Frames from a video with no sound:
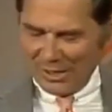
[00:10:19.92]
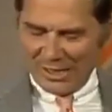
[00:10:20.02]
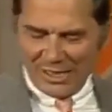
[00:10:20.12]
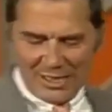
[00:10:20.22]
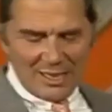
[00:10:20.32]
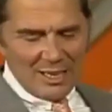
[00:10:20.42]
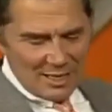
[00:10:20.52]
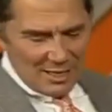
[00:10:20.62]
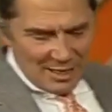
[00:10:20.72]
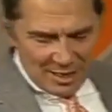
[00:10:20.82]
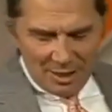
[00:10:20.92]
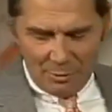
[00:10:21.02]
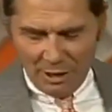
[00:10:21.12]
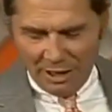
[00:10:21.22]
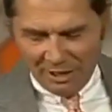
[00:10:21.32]
Really? Well, she was
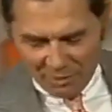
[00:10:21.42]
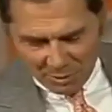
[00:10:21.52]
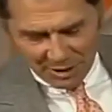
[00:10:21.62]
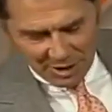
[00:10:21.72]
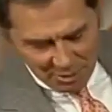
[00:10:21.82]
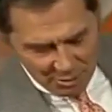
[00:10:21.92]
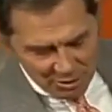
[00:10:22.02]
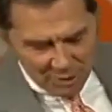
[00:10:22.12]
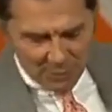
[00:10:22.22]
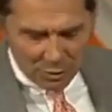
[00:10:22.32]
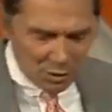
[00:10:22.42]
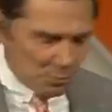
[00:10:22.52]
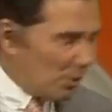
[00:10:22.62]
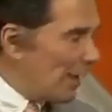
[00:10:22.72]
ugly. Her relatives wouldn't kiss her and said they tossed